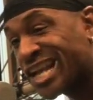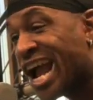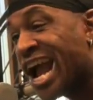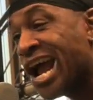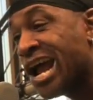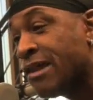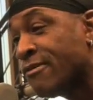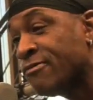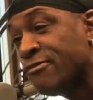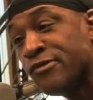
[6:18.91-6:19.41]

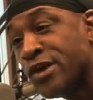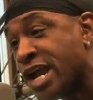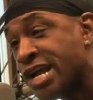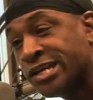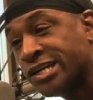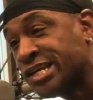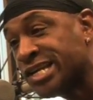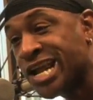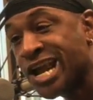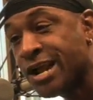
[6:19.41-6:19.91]
and they
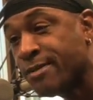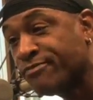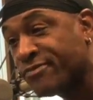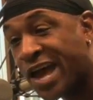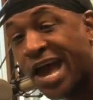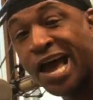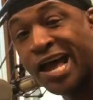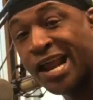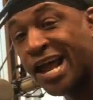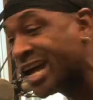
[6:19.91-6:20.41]
named
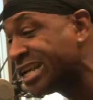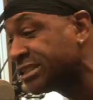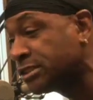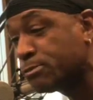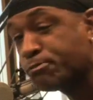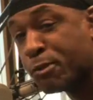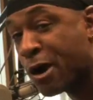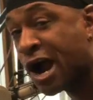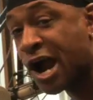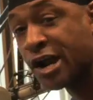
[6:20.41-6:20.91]
that as
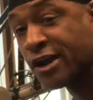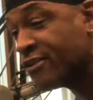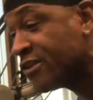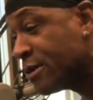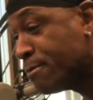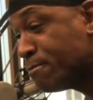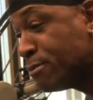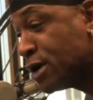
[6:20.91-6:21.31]
the part of the